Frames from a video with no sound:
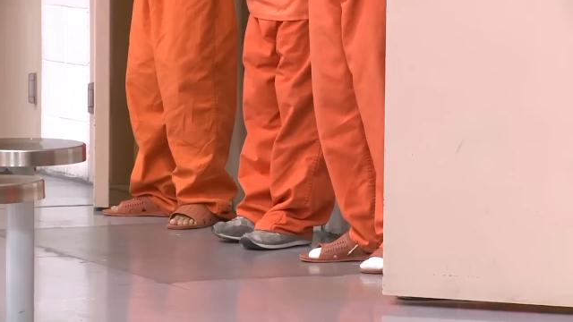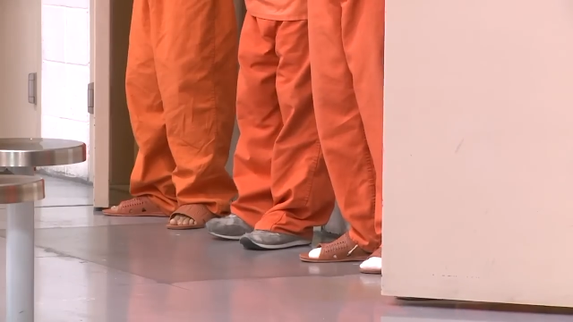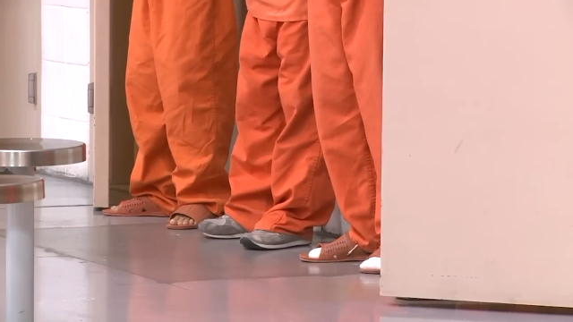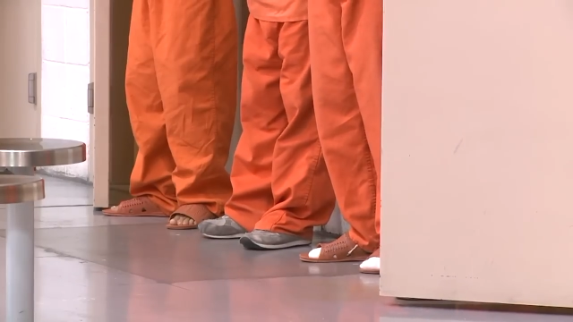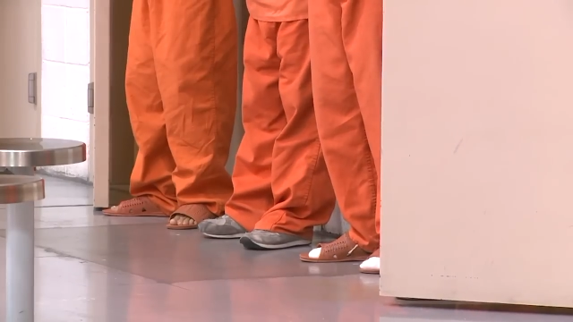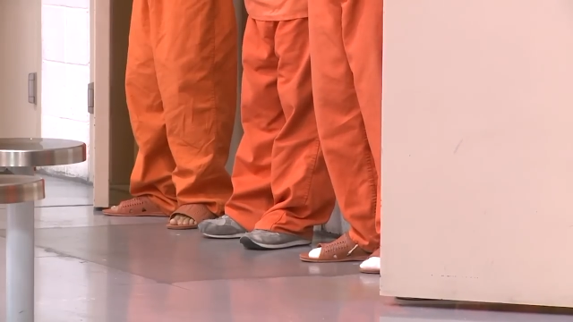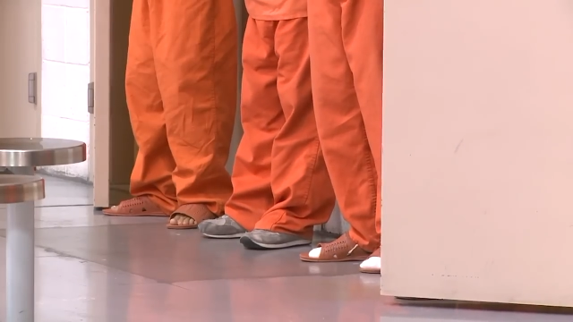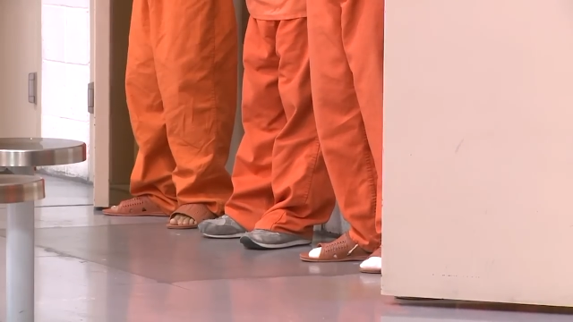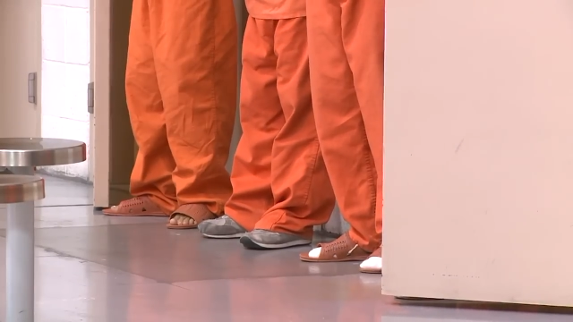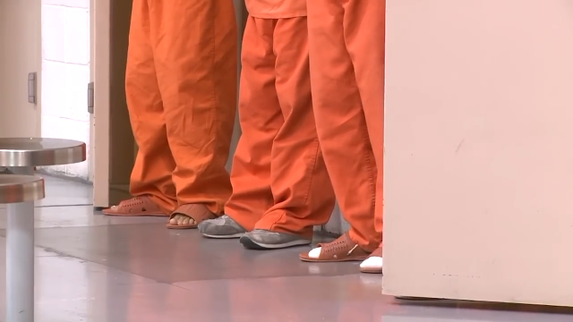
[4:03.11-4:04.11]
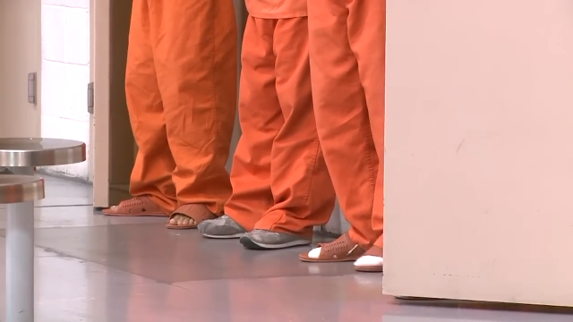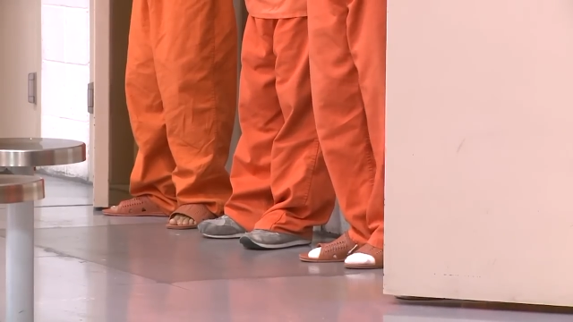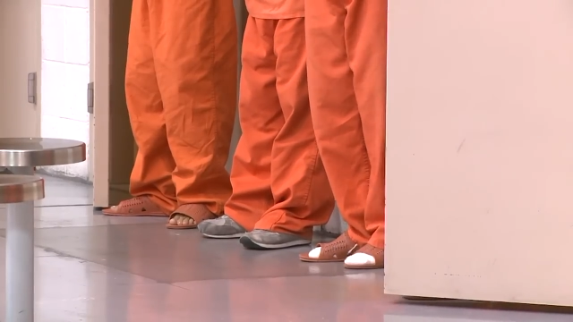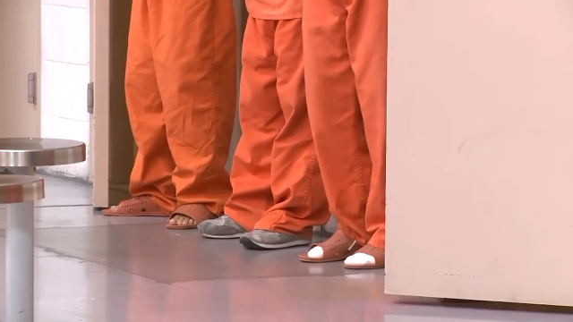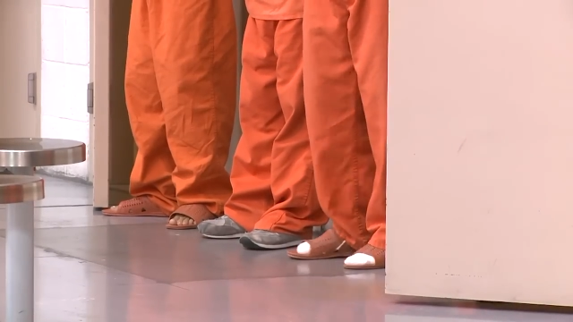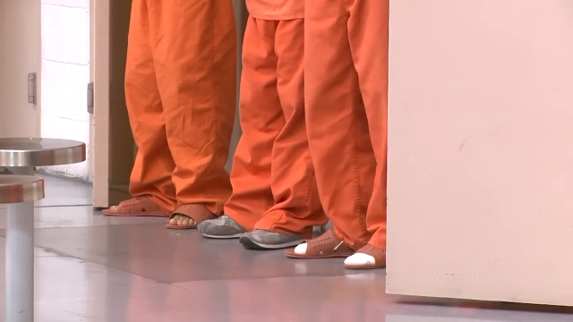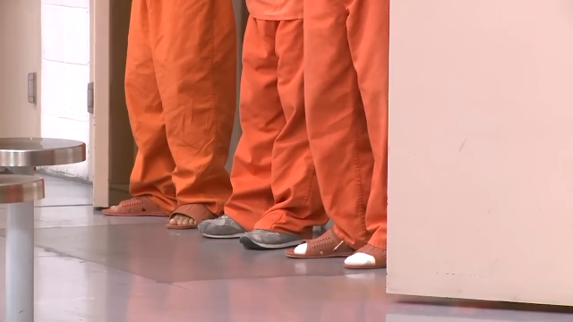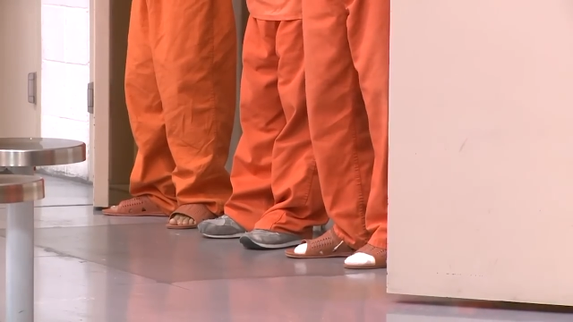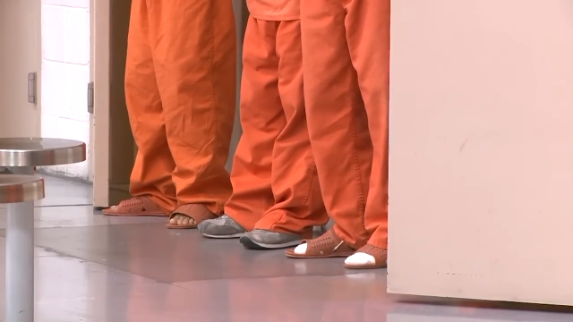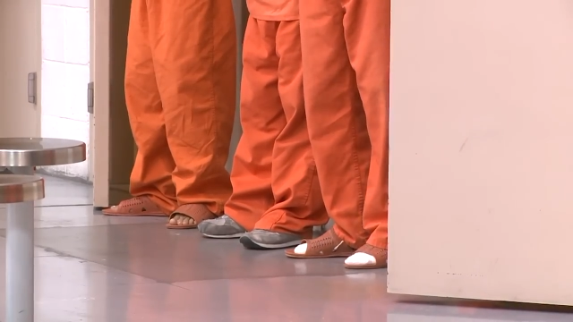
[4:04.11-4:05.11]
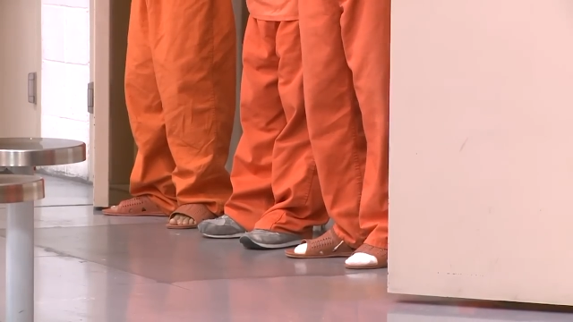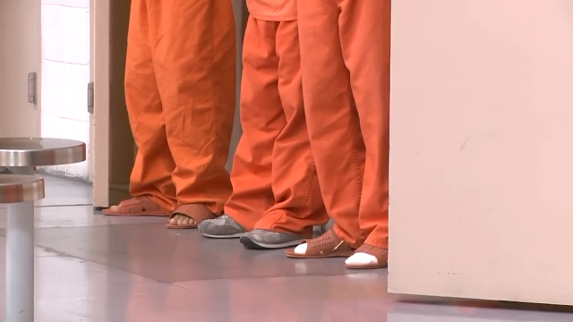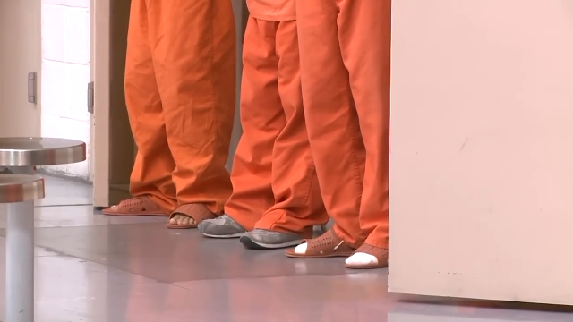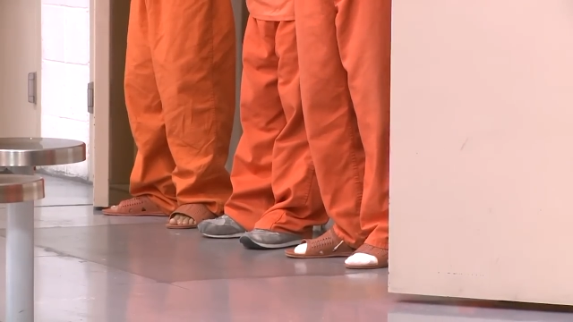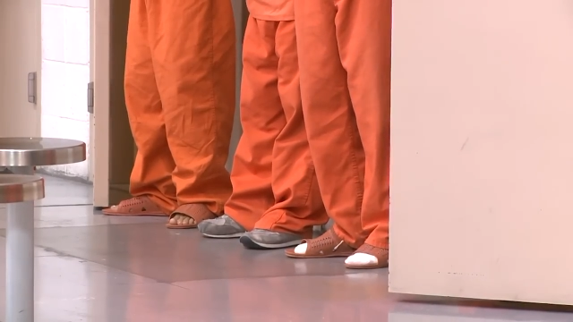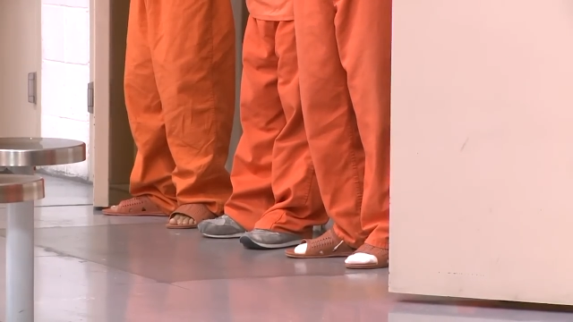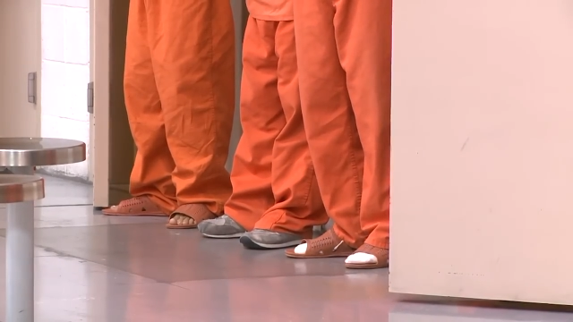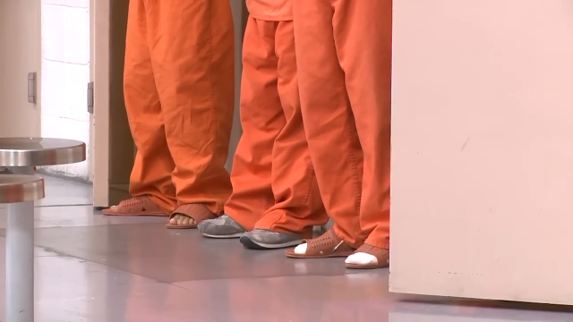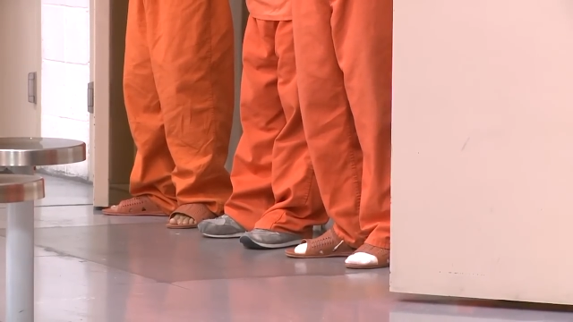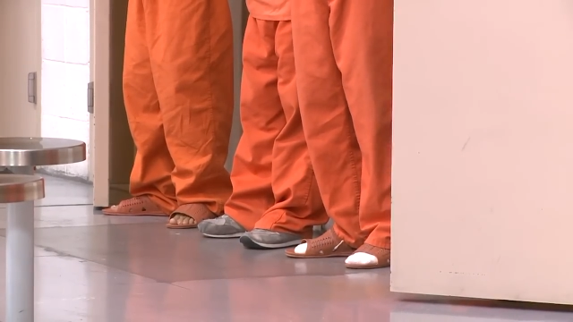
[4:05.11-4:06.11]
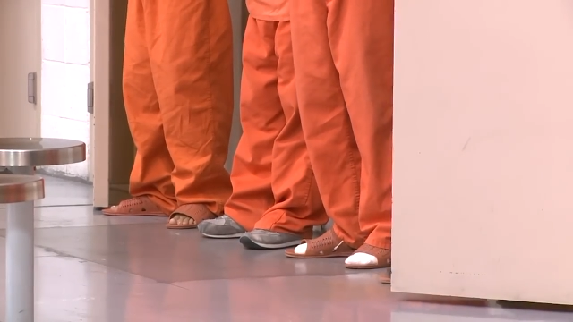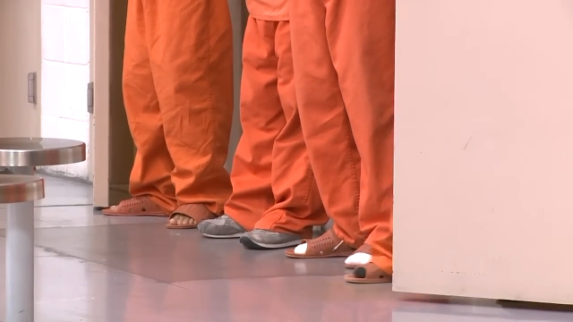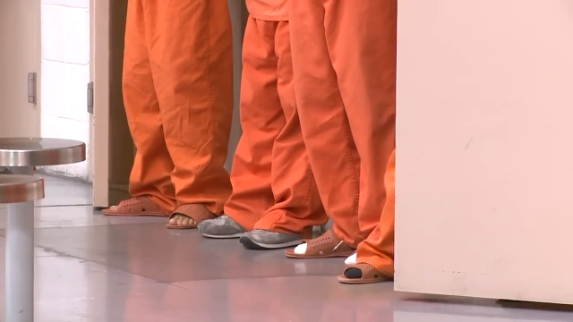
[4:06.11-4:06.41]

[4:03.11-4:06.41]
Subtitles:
[unreadable: no face in view]